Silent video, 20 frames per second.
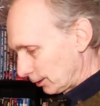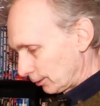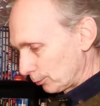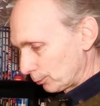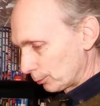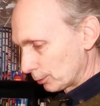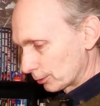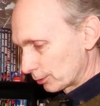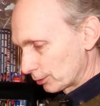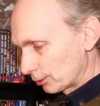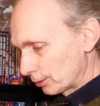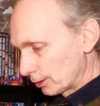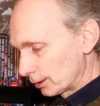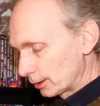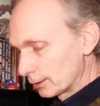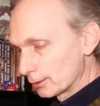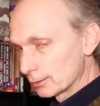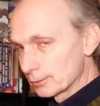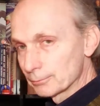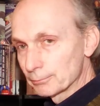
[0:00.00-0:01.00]
Watch
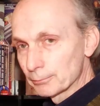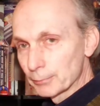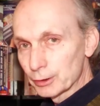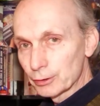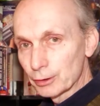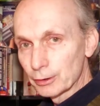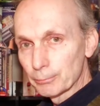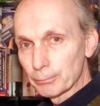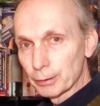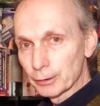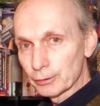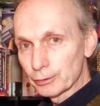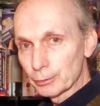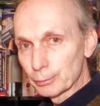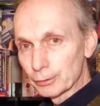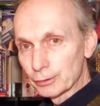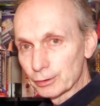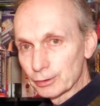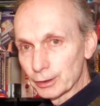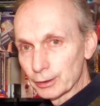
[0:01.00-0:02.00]
the Mission
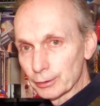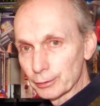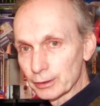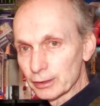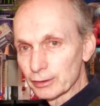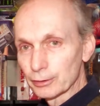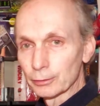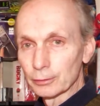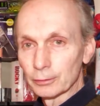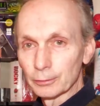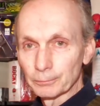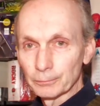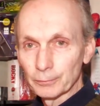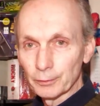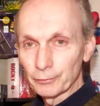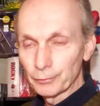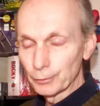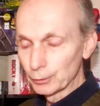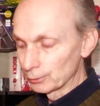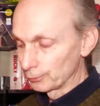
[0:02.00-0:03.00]
Impossible series, or a
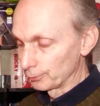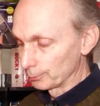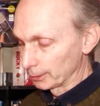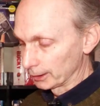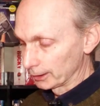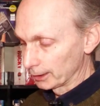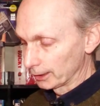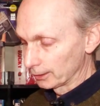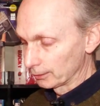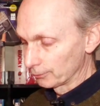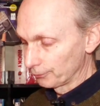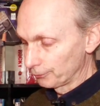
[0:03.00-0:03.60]
few of them again.